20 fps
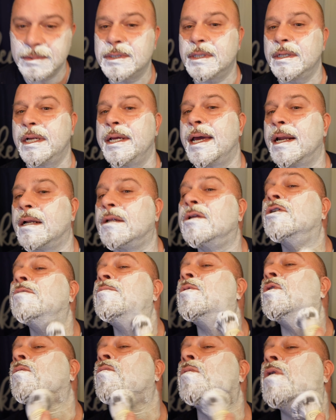just going to add a little
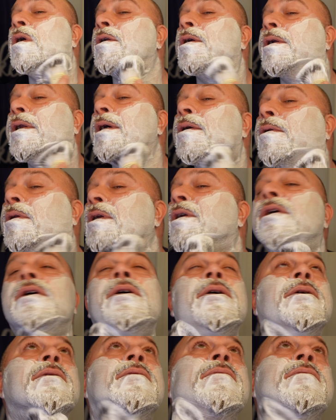more water down
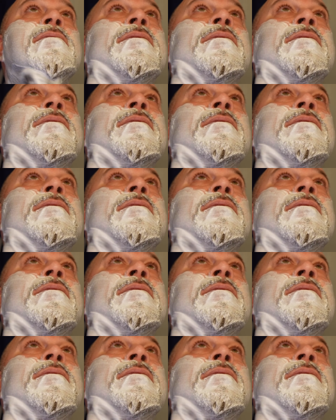here.